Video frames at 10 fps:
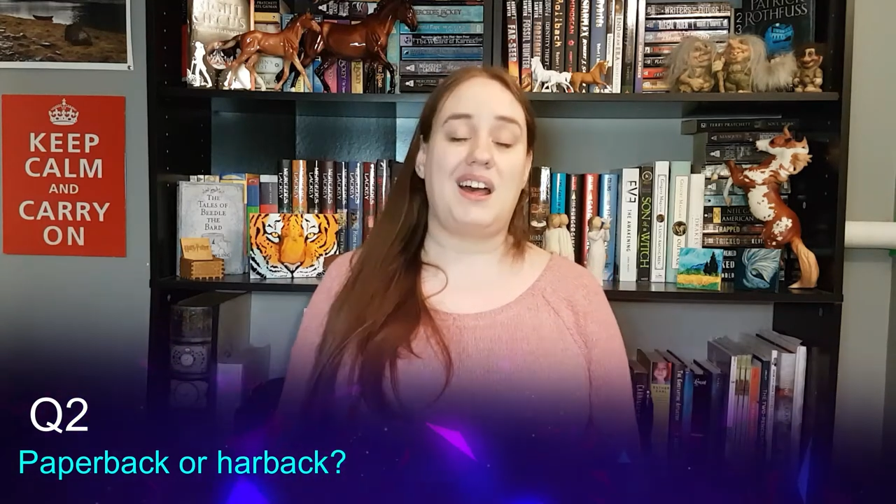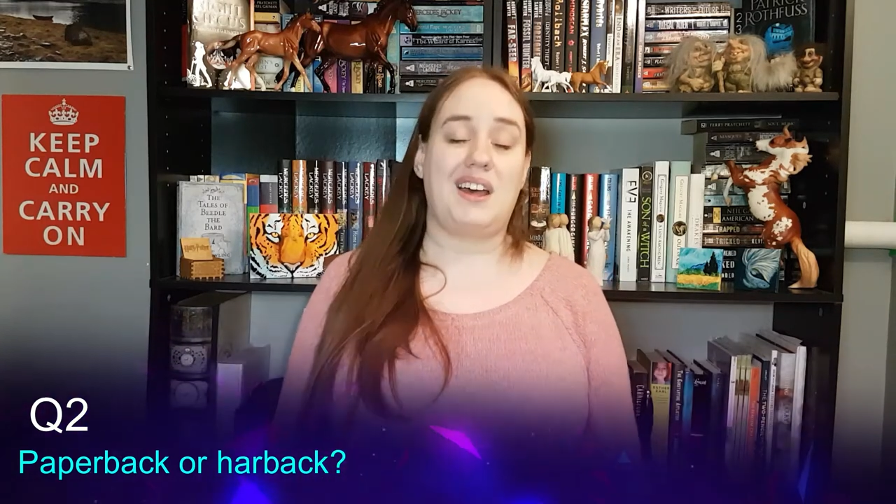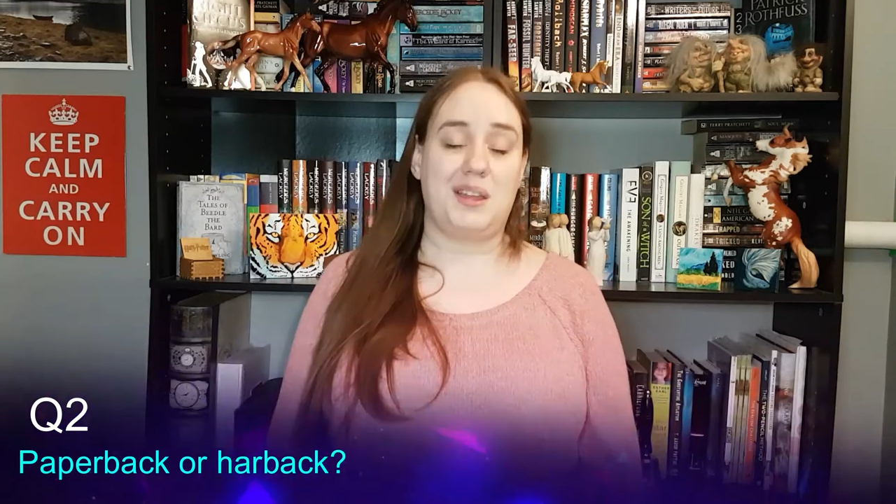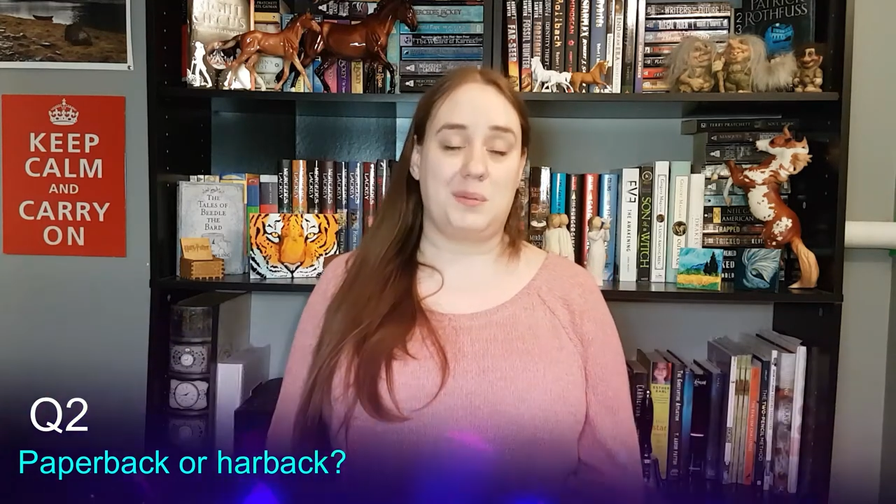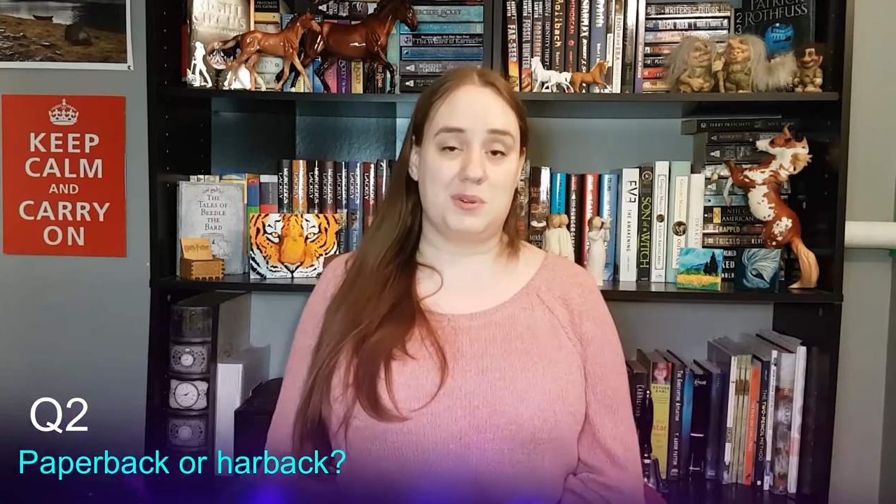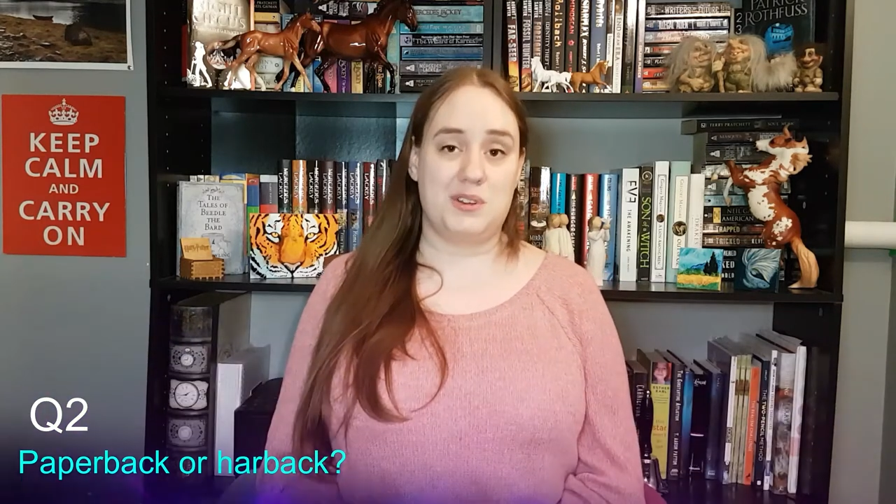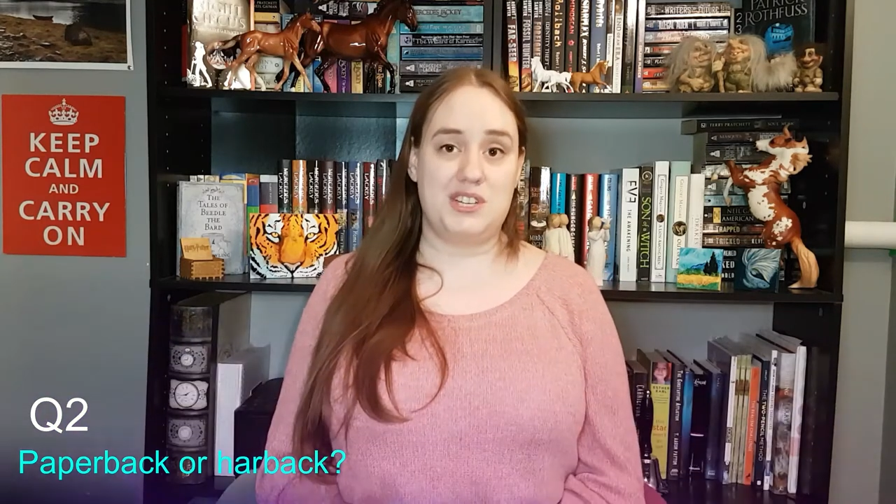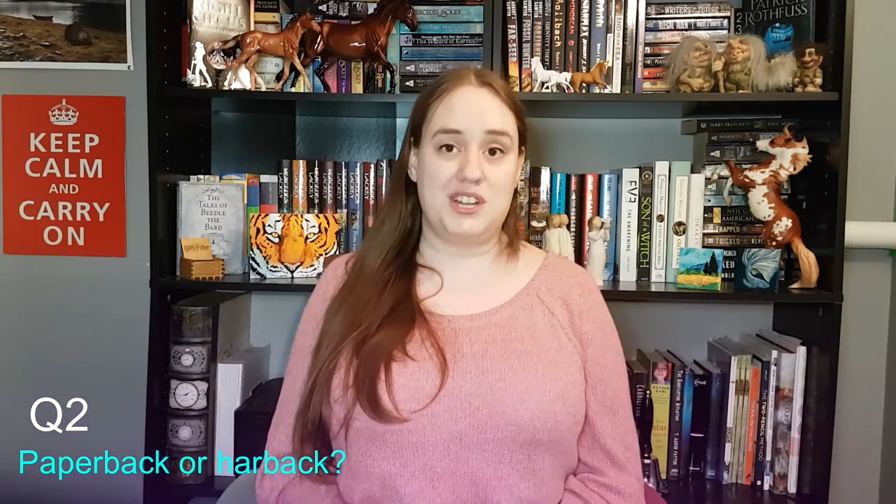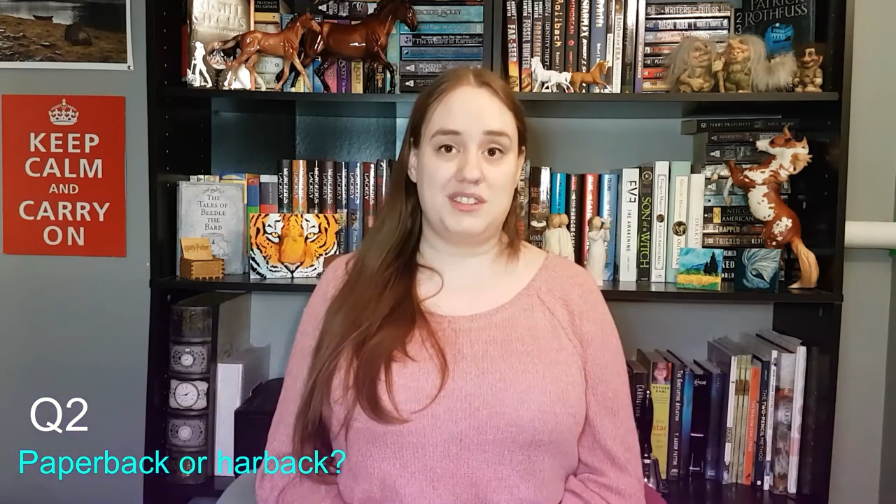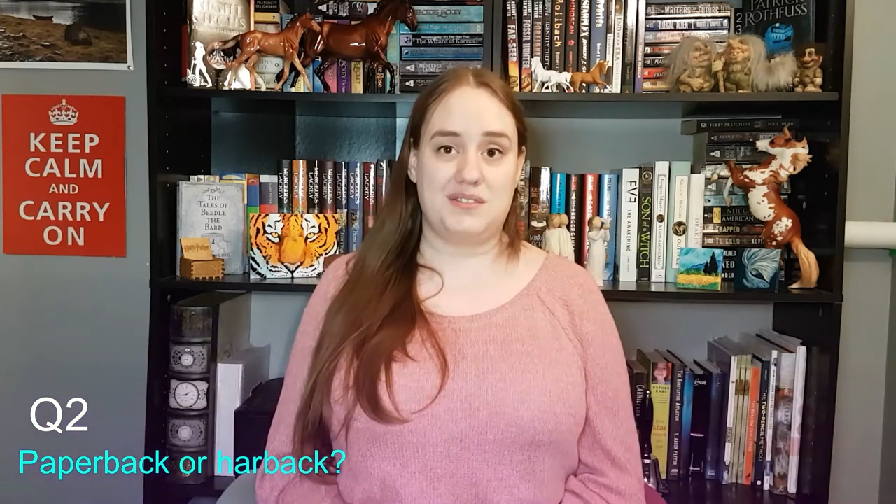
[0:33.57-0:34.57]
I
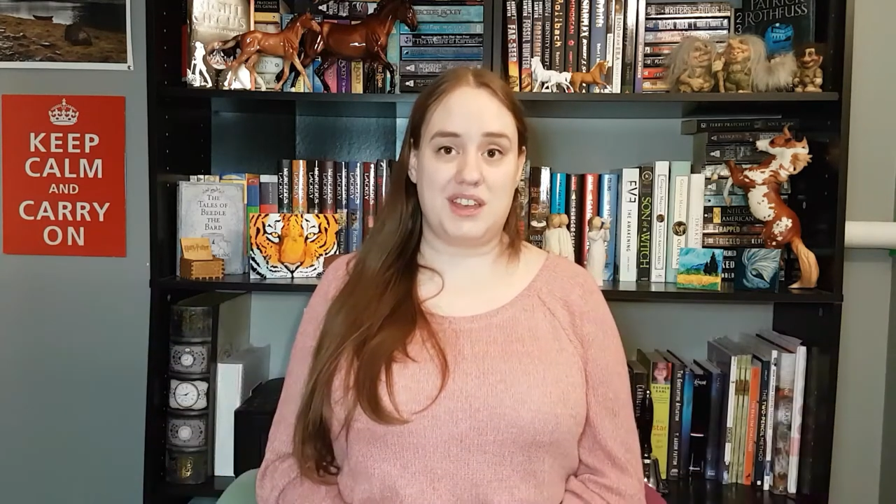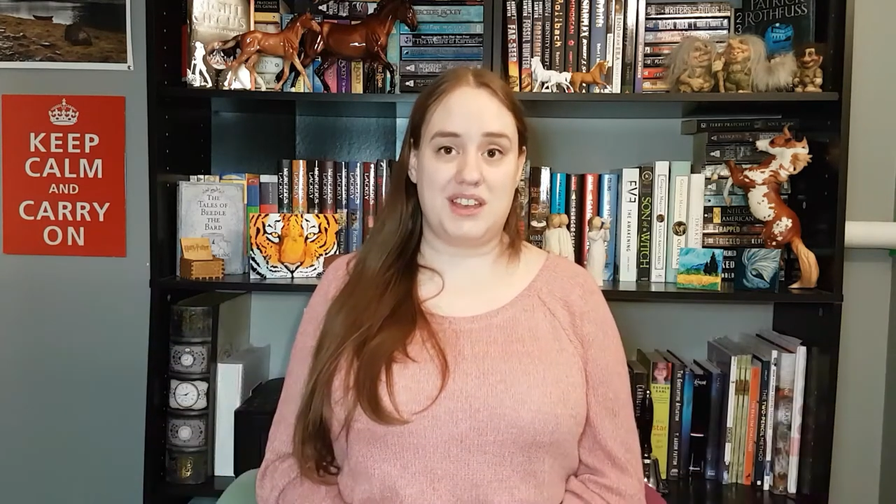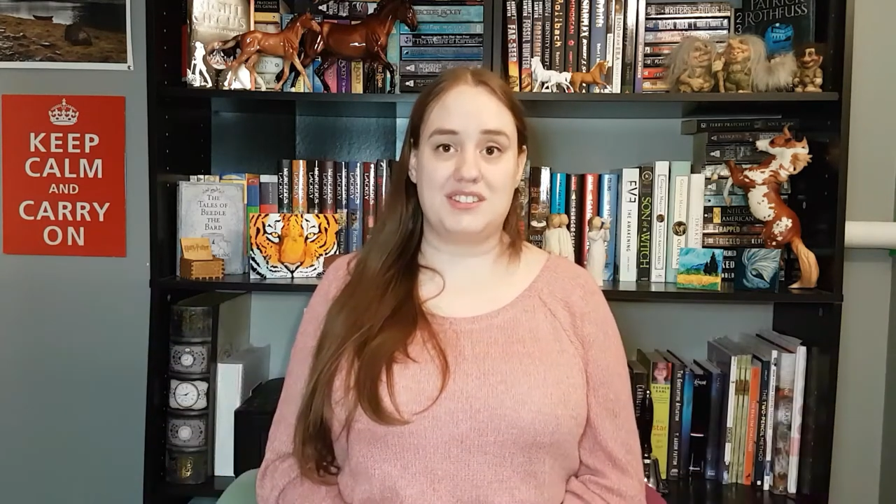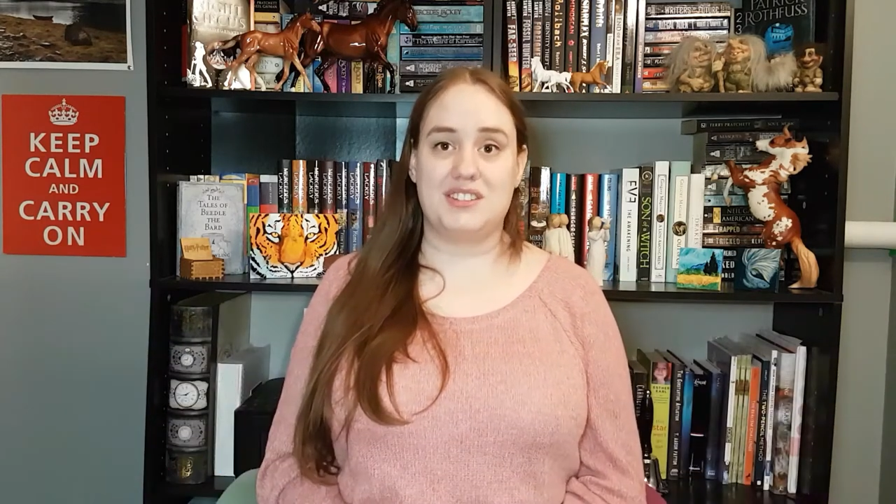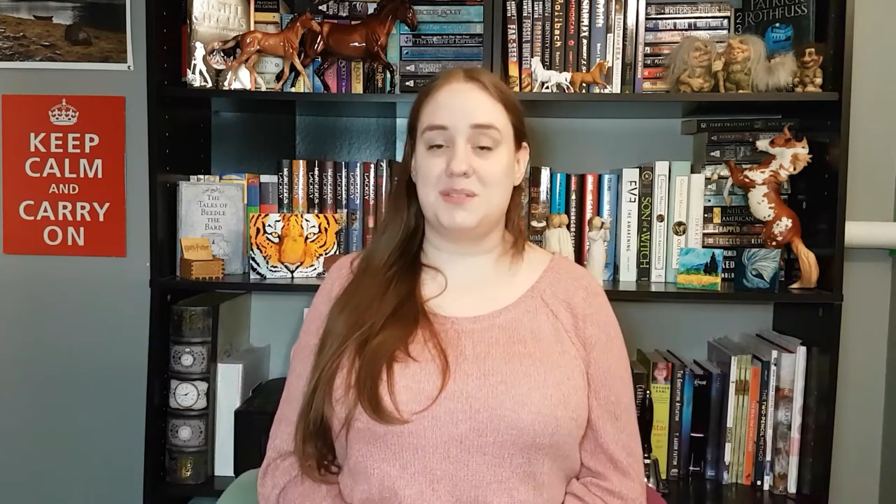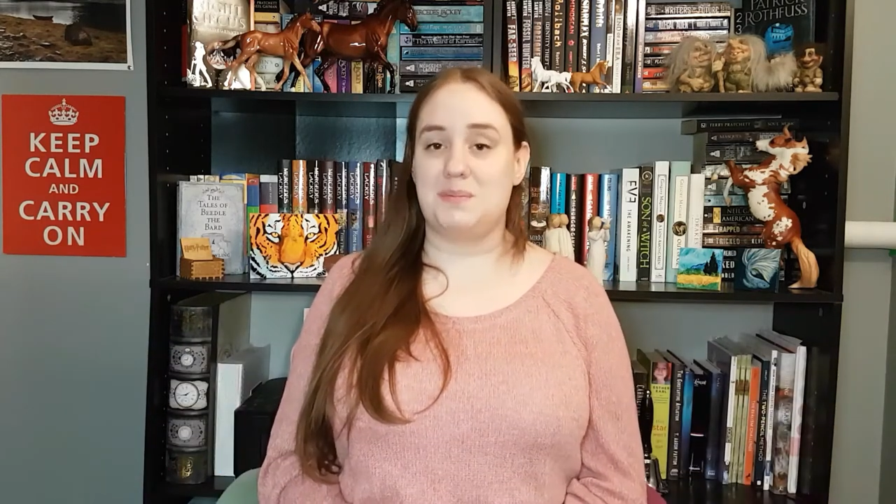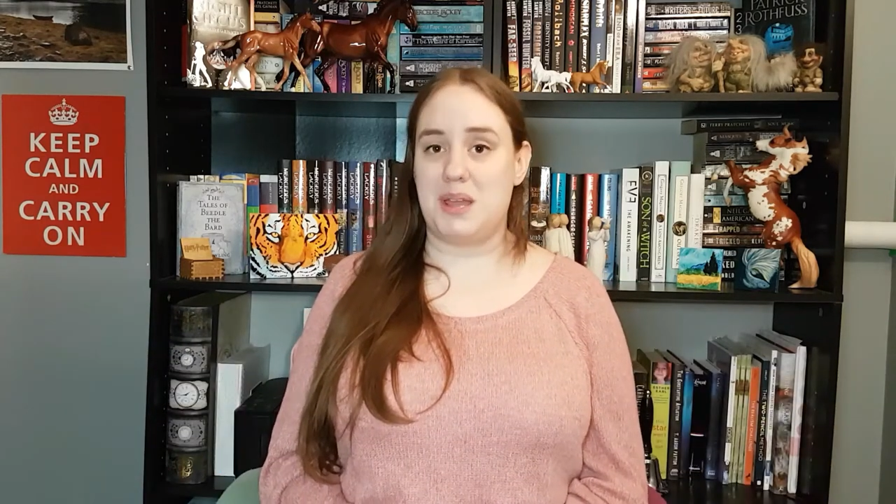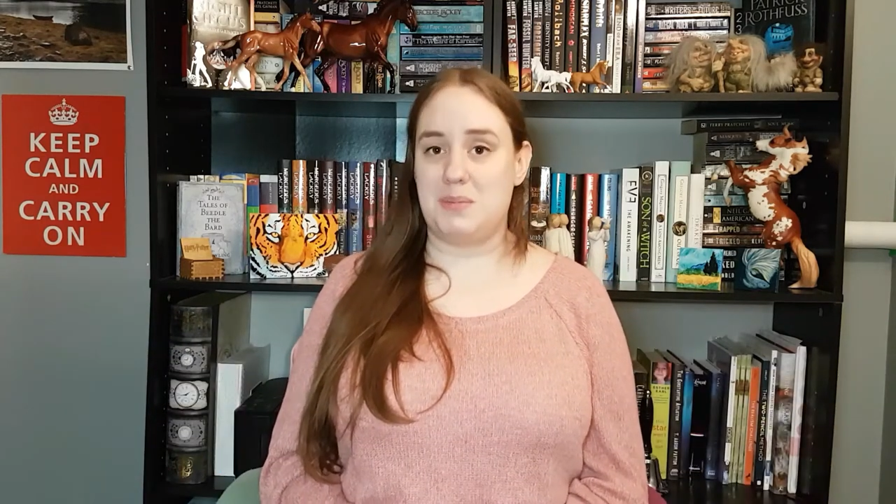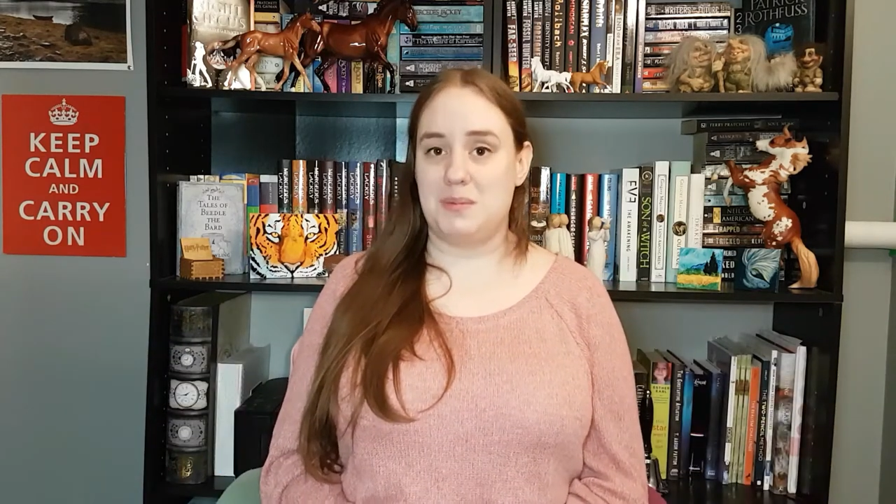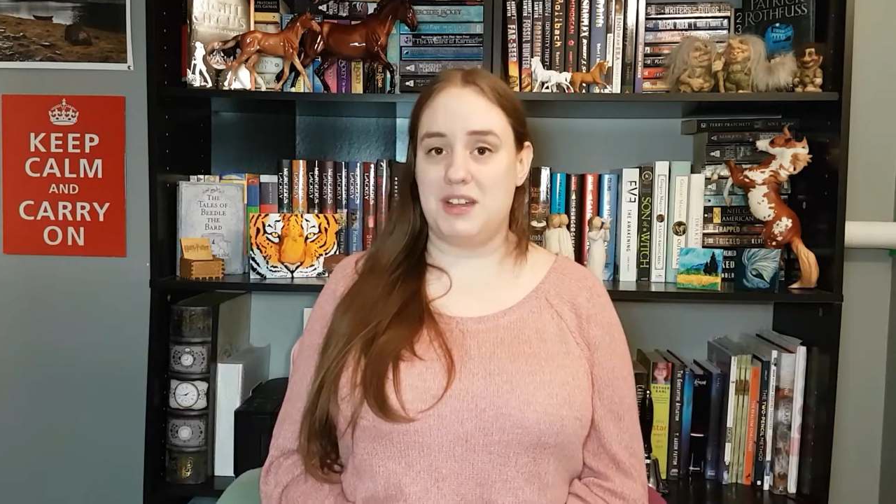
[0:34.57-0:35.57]
appreciate the fact that
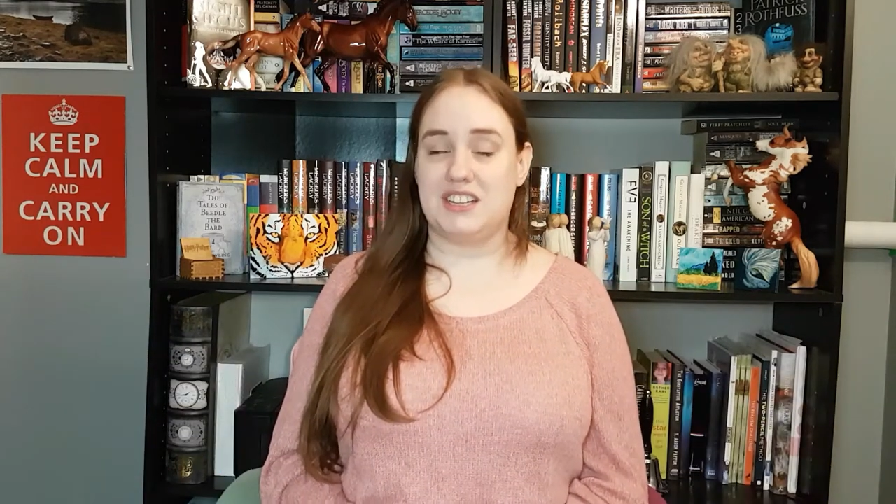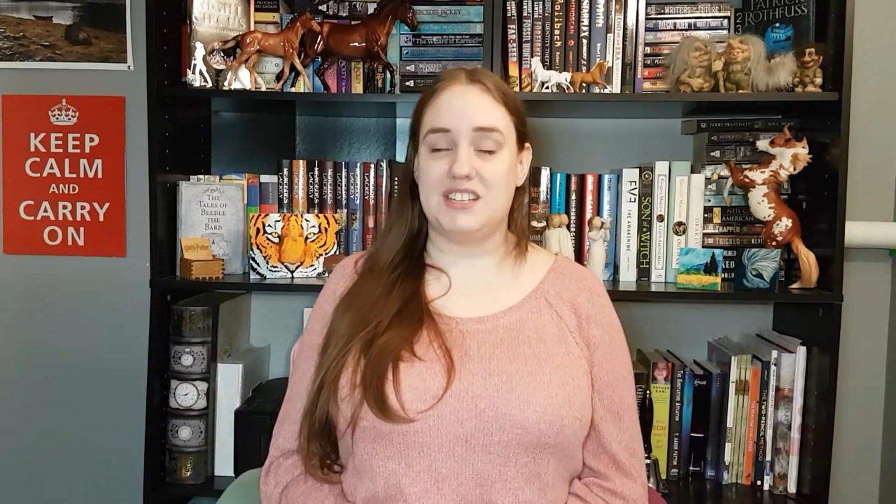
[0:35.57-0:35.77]
paperback